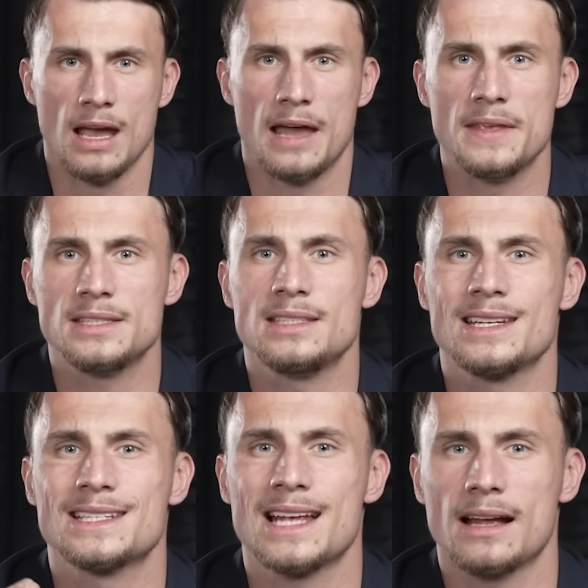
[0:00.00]
And this is
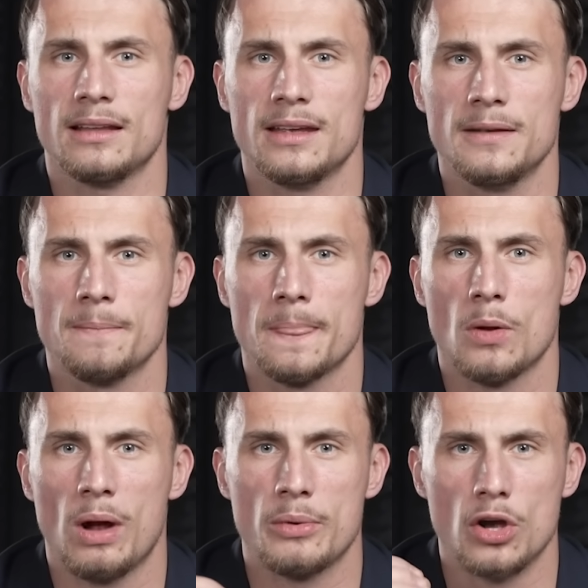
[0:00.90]
exactly
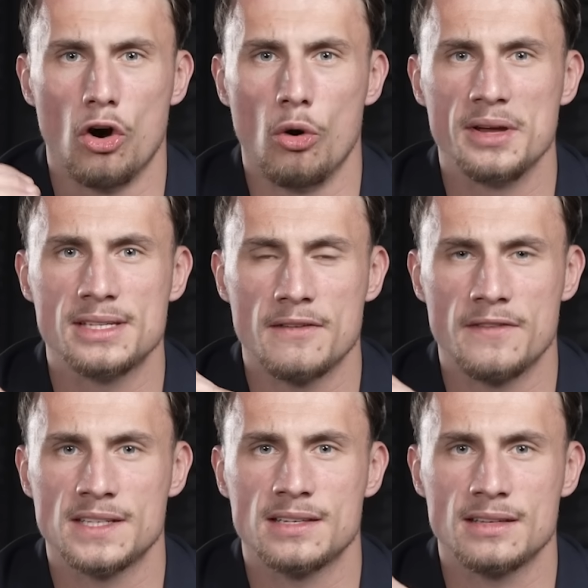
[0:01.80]
why we always
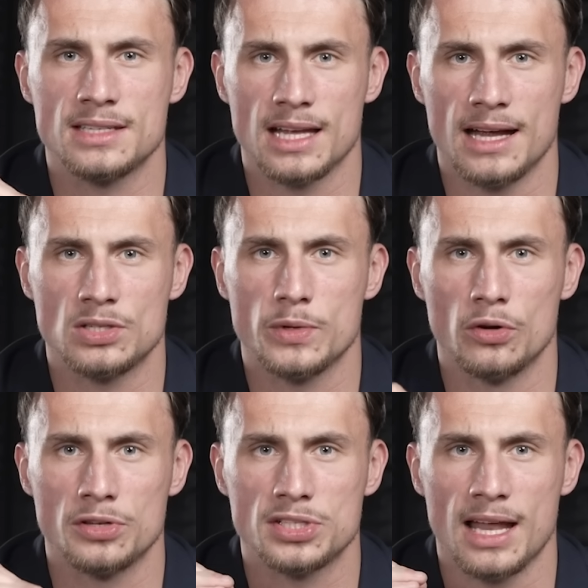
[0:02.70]
visit the sites. We
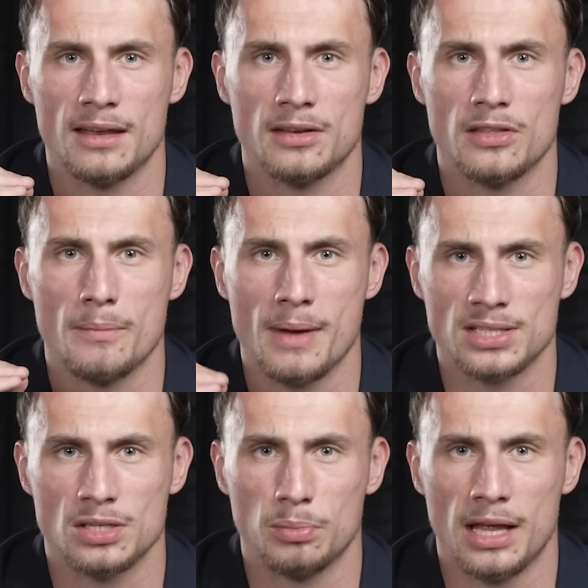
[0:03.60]
understand the
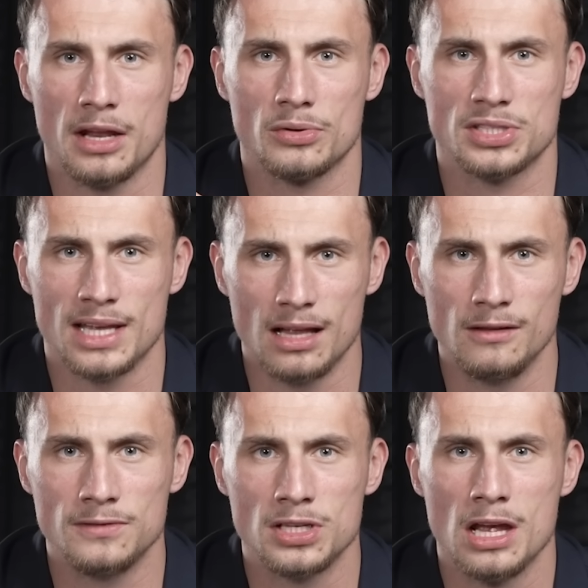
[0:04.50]
master plan
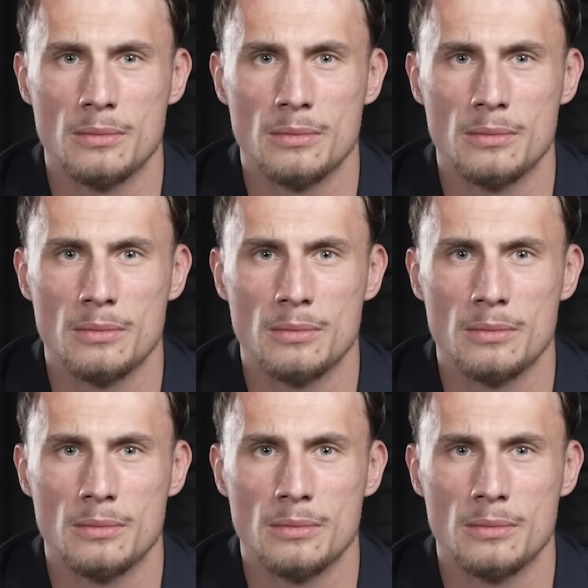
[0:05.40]
ourselves.